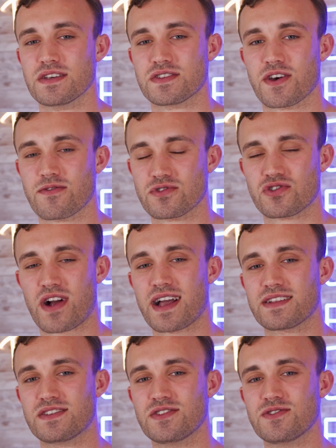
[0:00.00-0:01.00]
So
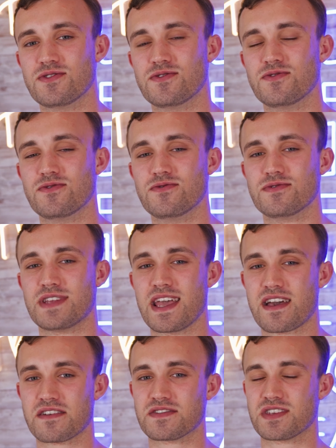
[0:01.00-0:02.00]
try to
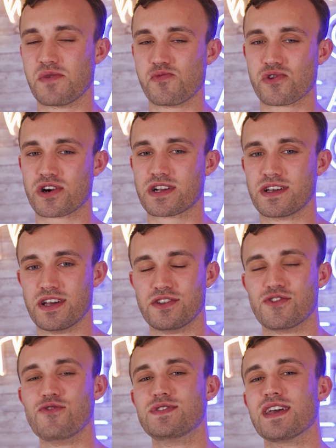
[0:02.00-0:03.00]
take on some work.
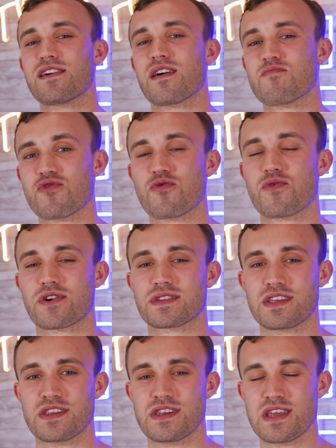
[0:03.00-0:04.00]
Don't take on more work
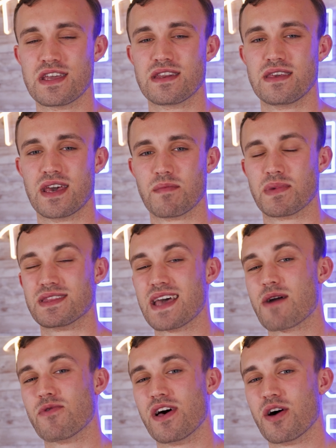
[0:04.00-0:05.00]
than you need, but
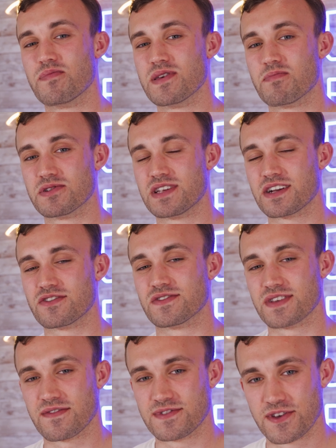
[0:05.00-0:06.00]
that will help you protect
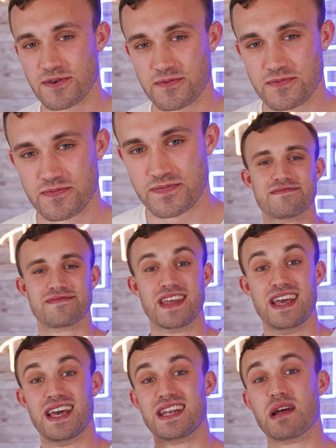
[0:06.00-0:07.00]
yourself too.
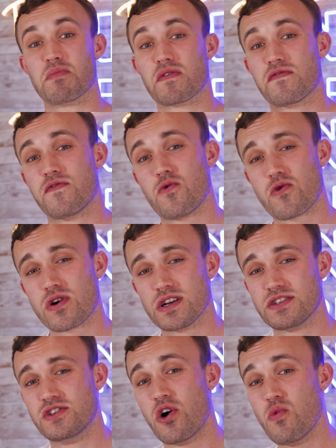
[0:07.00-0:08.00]
Number
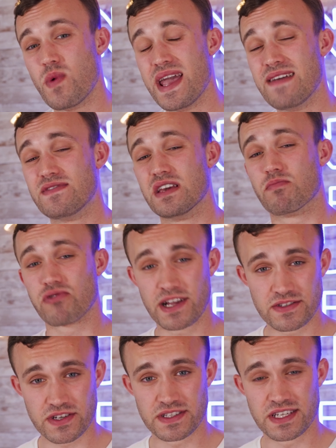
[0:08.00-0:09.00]
four, don't waive the
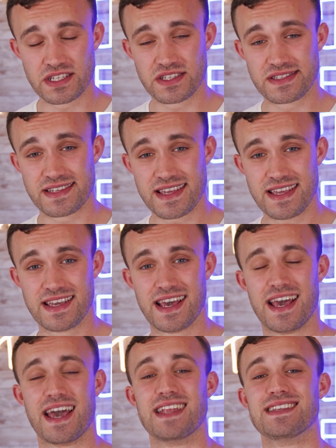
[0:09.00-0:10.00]
appraisal contingency
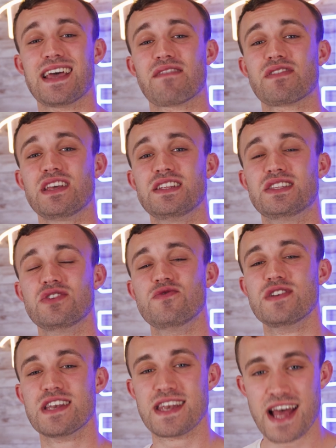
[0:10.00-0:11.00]
and definitely do
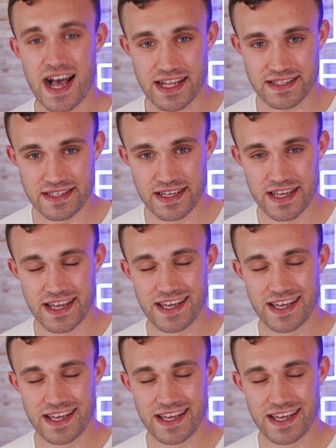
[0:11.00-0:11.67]
not